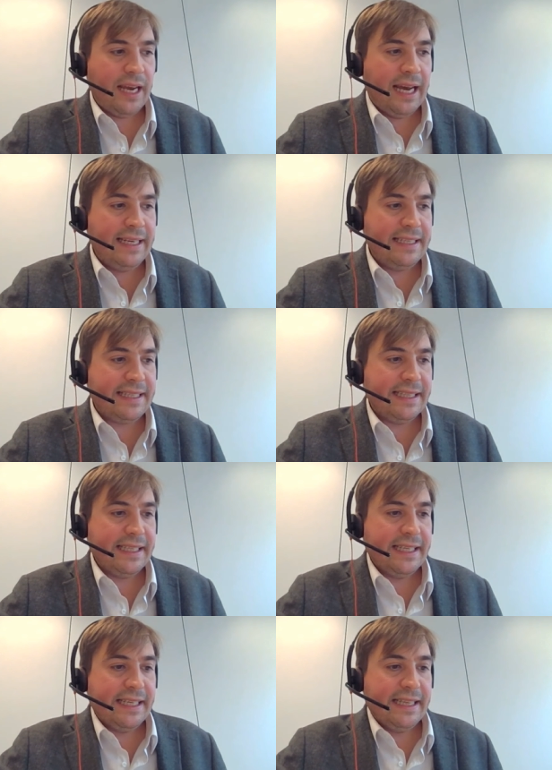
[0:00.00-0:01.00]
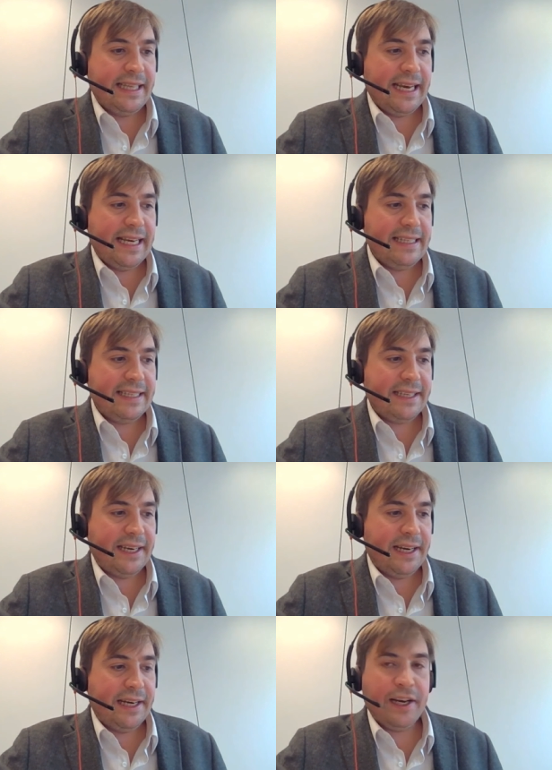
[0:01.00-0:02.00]
And there's
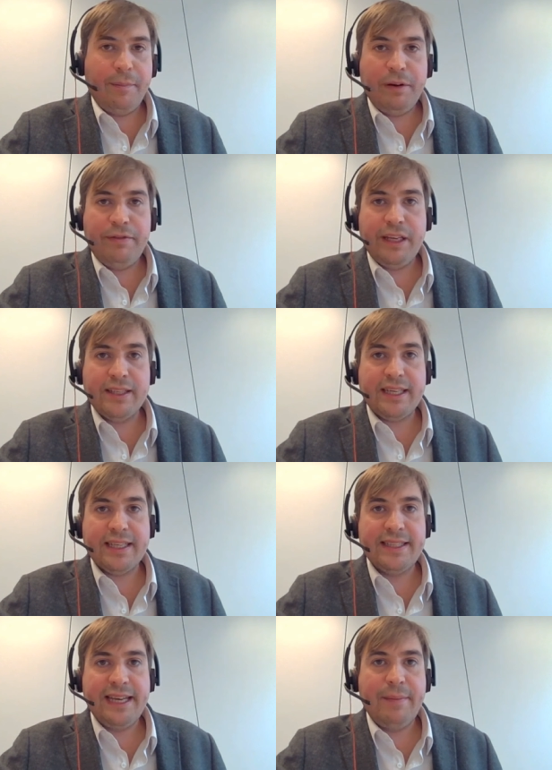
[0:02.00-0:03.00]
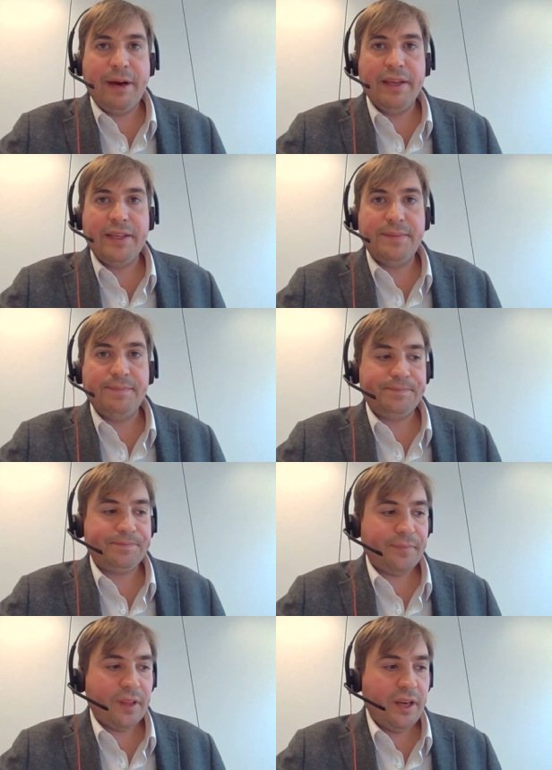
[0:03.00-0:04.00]
uh, a couple of things I can say about this.
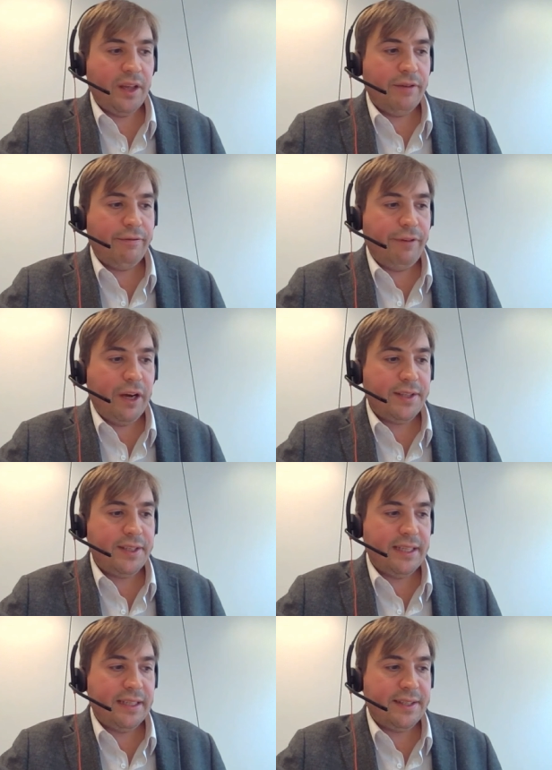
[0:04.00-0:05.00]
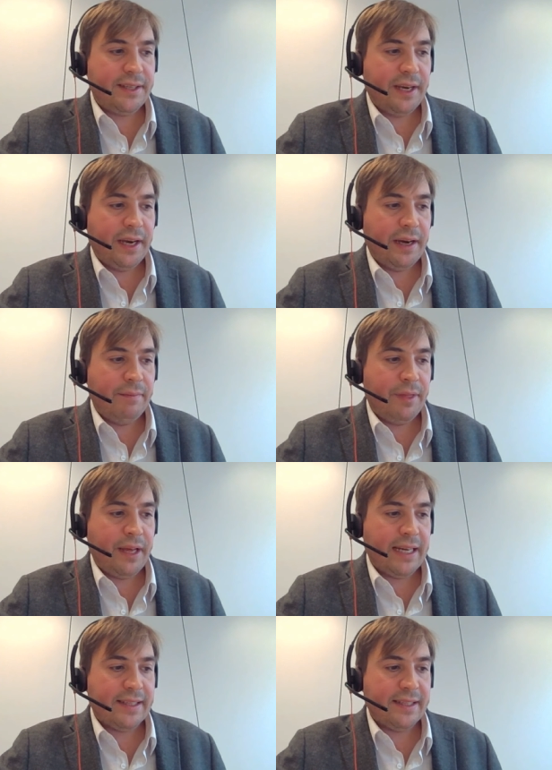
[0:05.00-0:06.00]
Uh, the first is um,
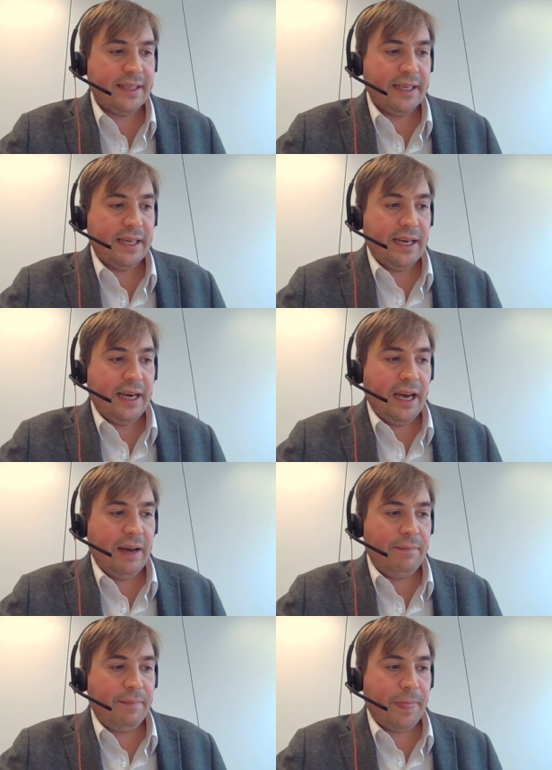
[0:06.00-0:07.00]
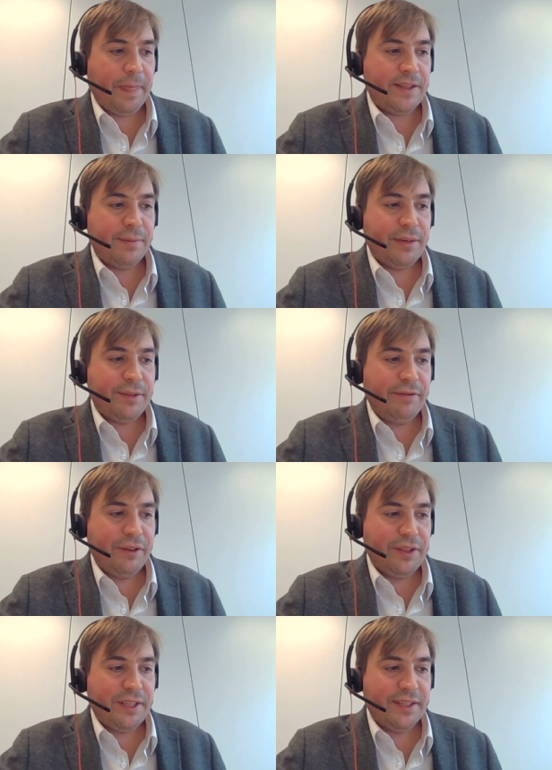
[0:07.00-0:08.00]
that um, and sometimes I
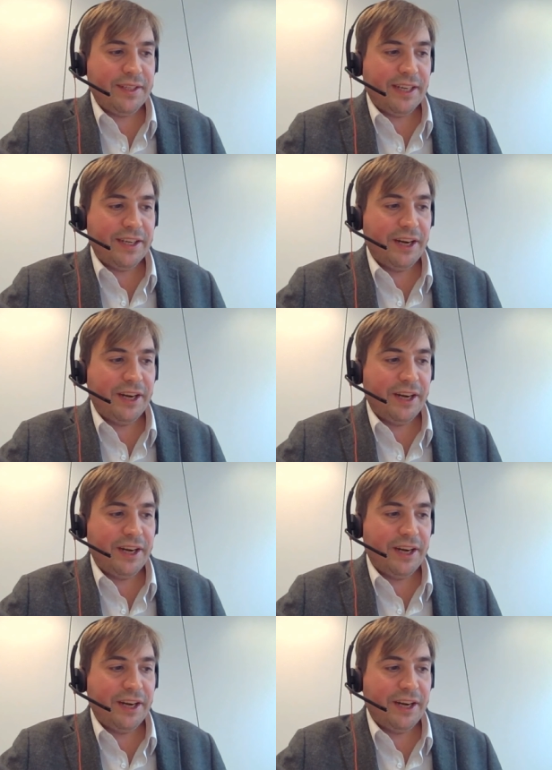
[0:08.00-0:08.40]
feel this isn't said